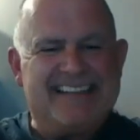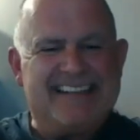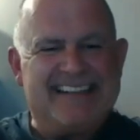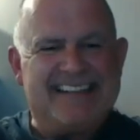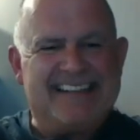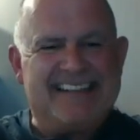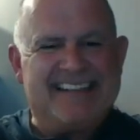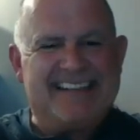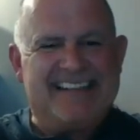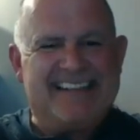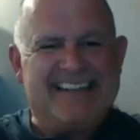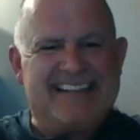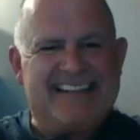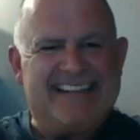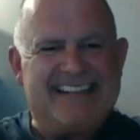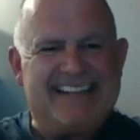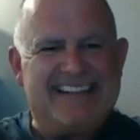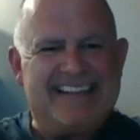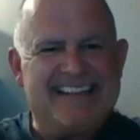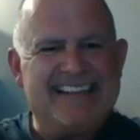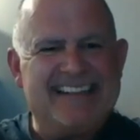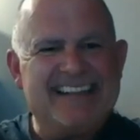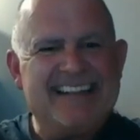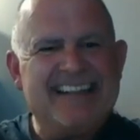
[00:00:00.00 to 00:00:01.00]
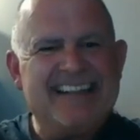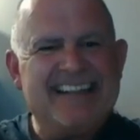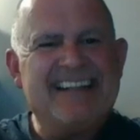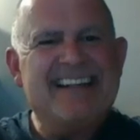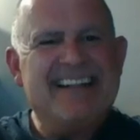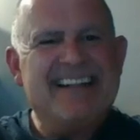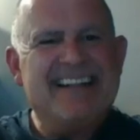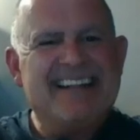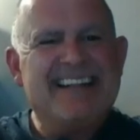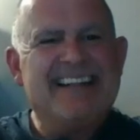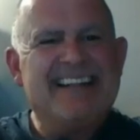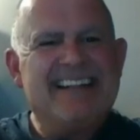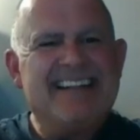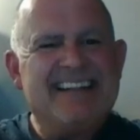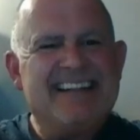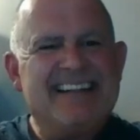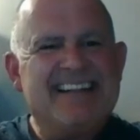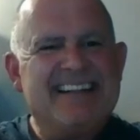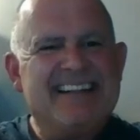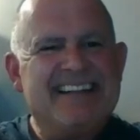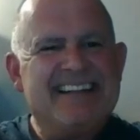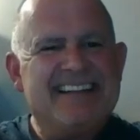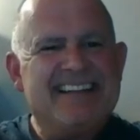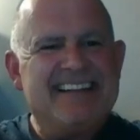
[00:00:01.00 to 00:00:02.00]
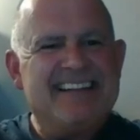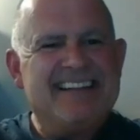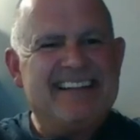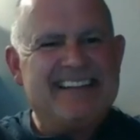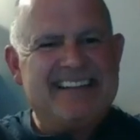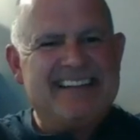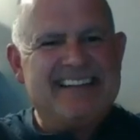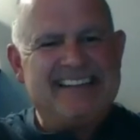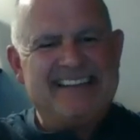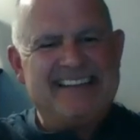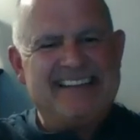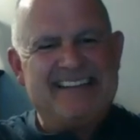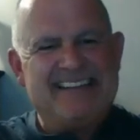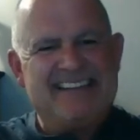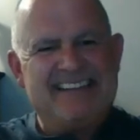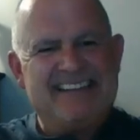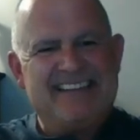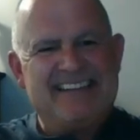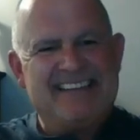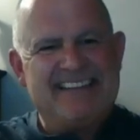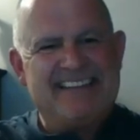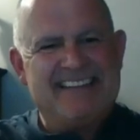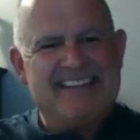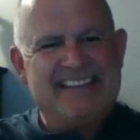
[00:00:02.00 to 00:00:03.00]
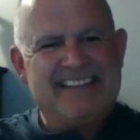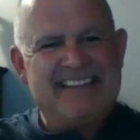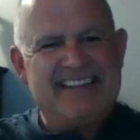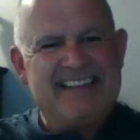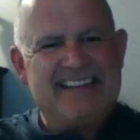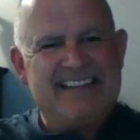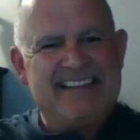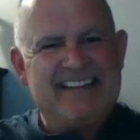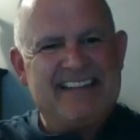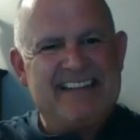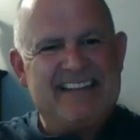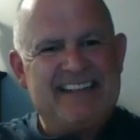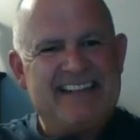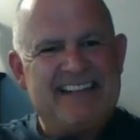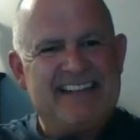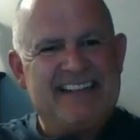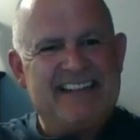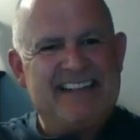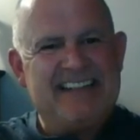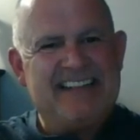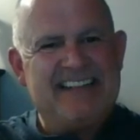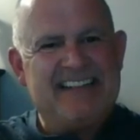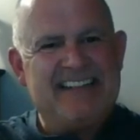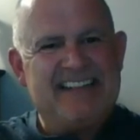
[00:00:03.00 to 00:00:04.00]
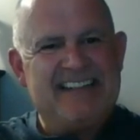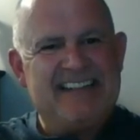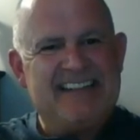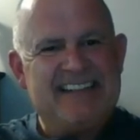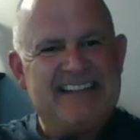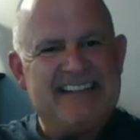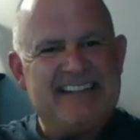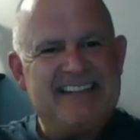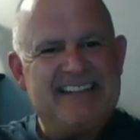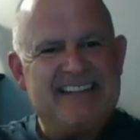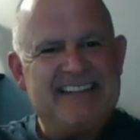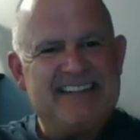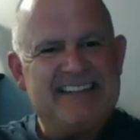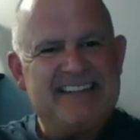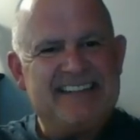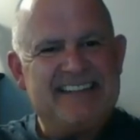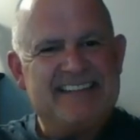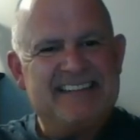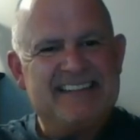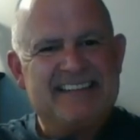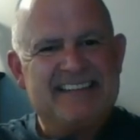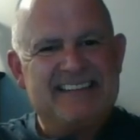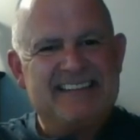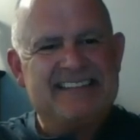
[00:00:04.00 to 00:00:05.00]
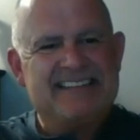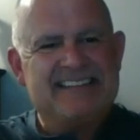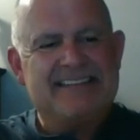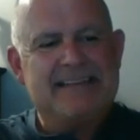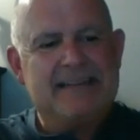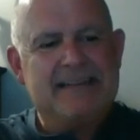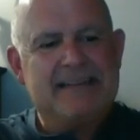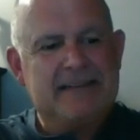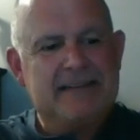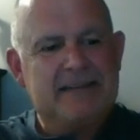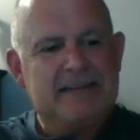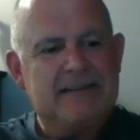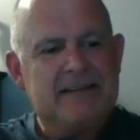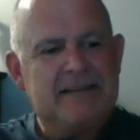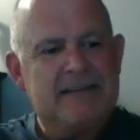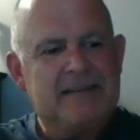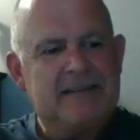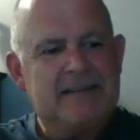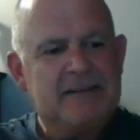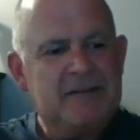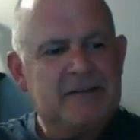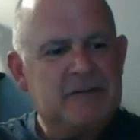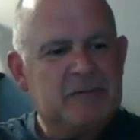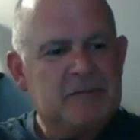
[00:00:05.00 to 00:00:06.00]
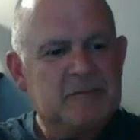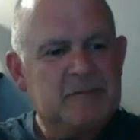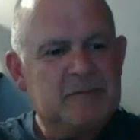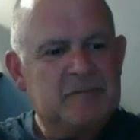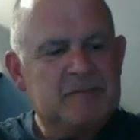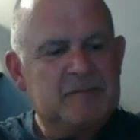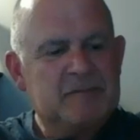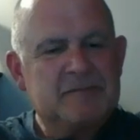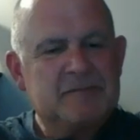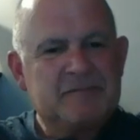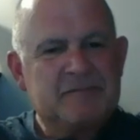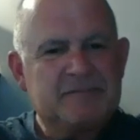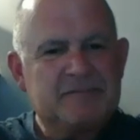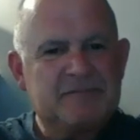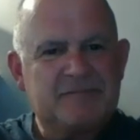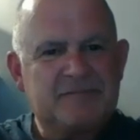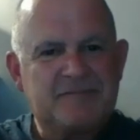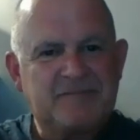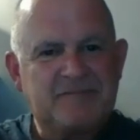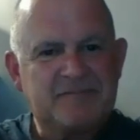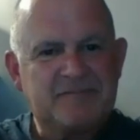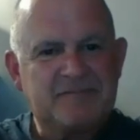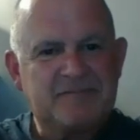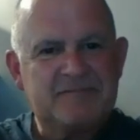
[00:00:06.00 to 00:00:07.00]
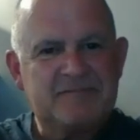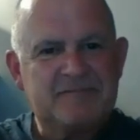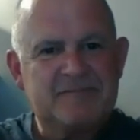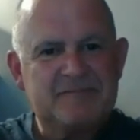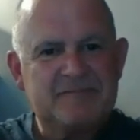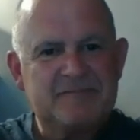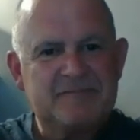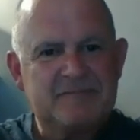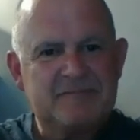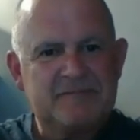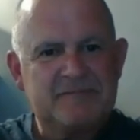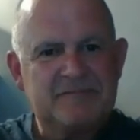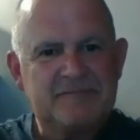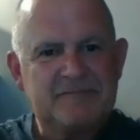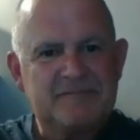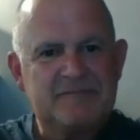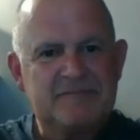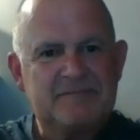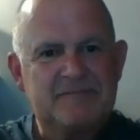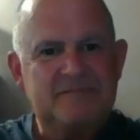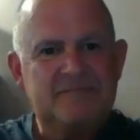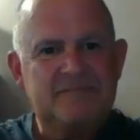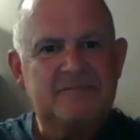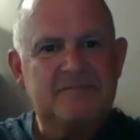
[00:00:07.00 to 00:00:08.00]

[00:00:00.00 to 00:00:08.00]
(not speaking)